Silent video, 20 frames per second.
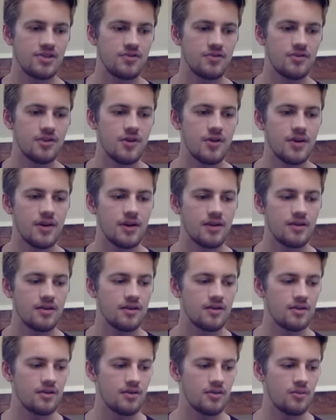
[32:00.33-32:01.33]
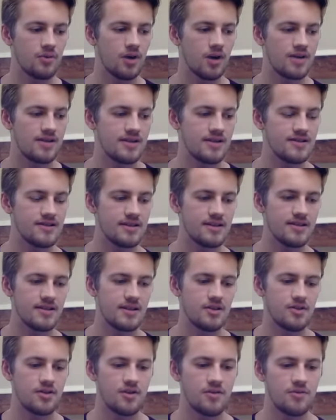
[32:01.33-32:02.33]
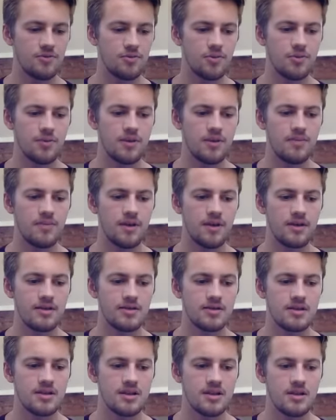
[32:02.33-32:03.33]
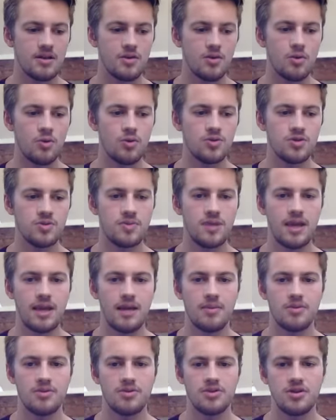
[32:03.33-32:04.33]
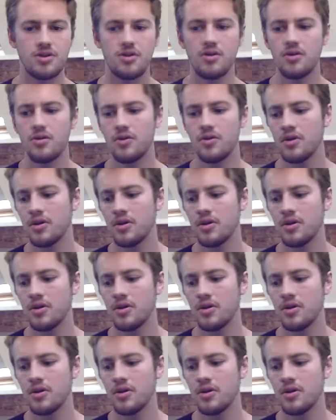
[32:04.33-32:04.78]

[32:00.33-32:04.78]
of knowing what identities that you're comfortable with, but also being able to